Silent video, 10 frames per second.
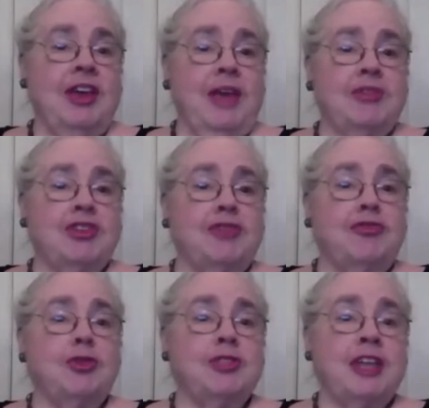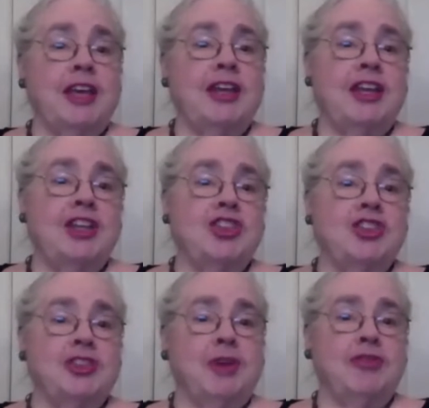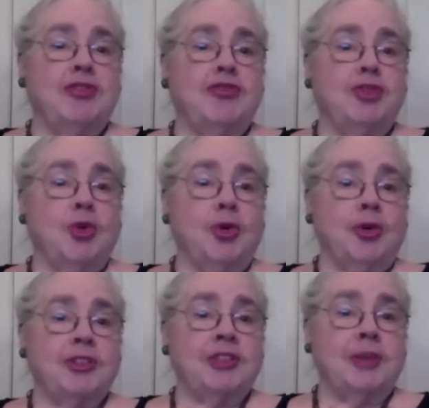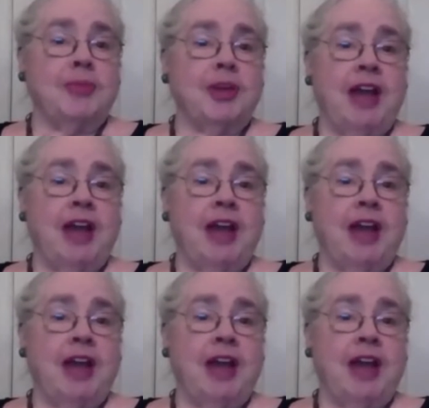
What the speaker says: it was a full 10 inches above the floor to step in.